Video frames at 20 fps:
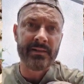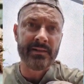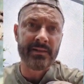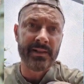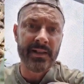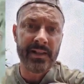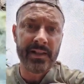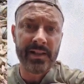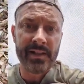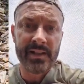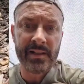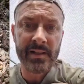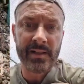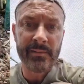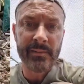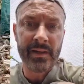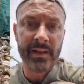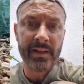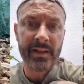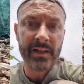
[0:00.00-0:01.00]
dead easy
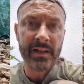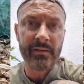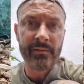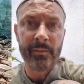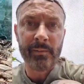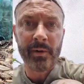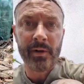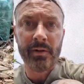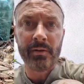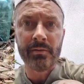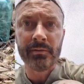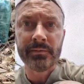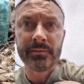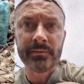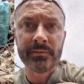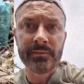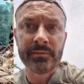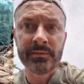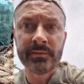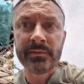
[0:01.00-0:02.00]
to make out of a bottle.
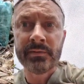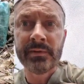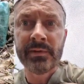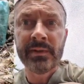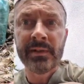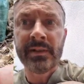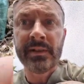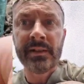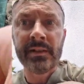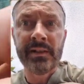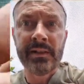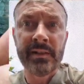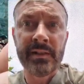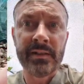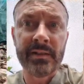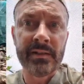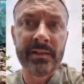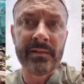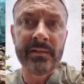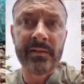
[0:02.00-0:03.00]

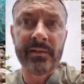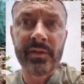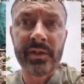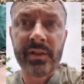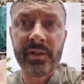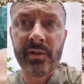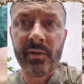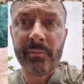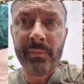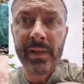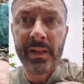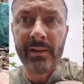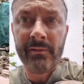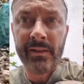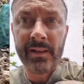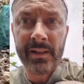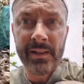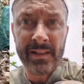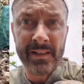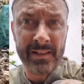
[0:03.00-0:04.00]
Obviously got beer
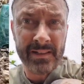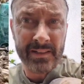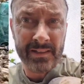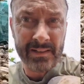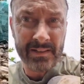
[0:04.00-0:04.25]
in there.